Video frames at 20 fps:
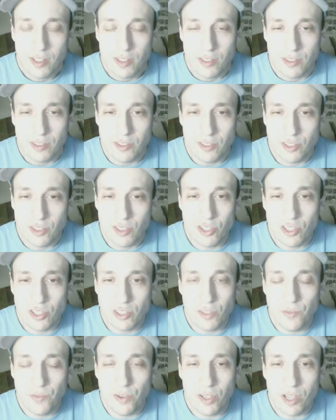Just shut
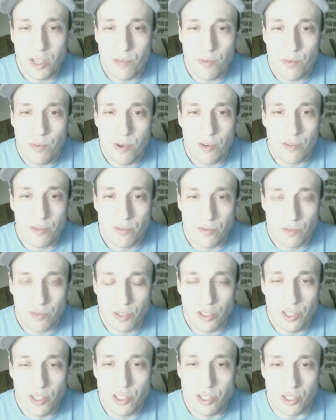the fuck up about
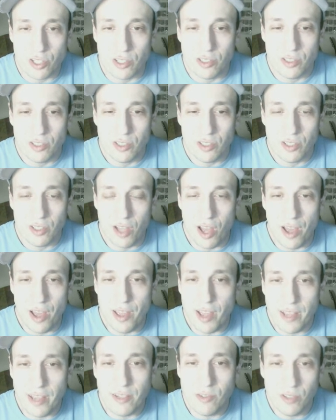religion.
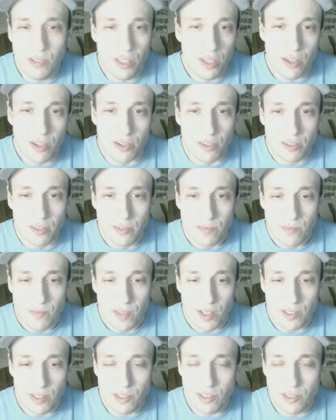I don't care.
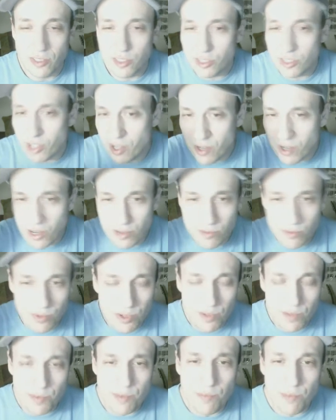I don't
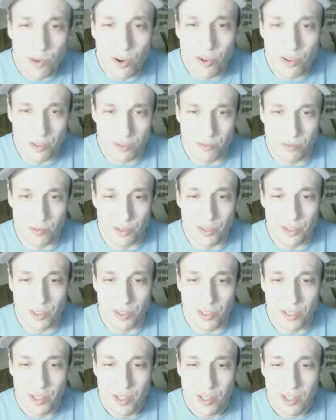want to be bothered with
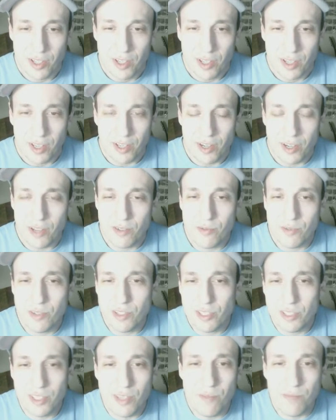it. I don't want to
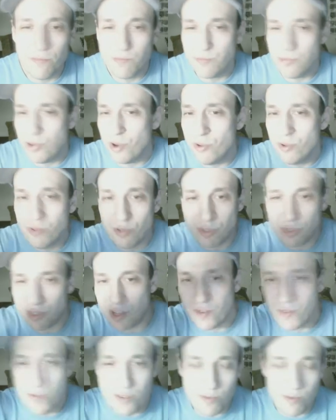see posts
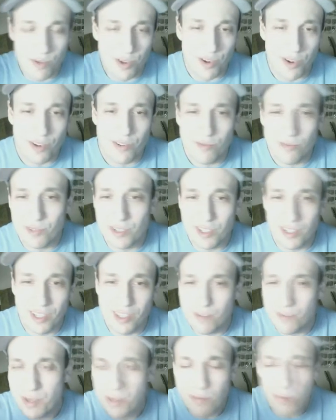everywhere. I don't want to
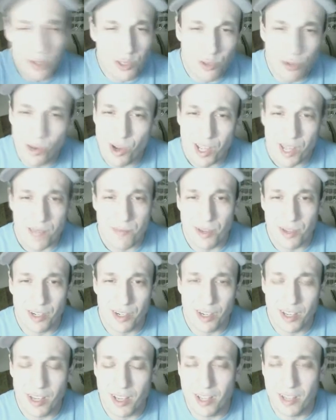hear people talking about it.
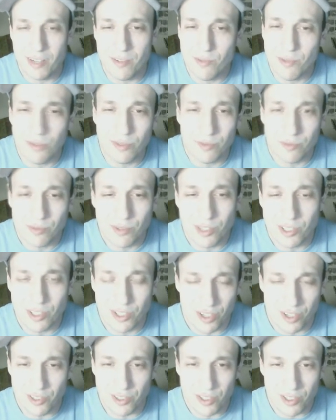I don't want it
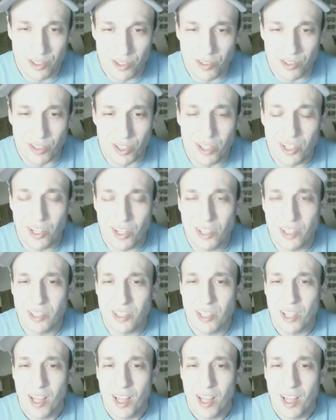on the news. I just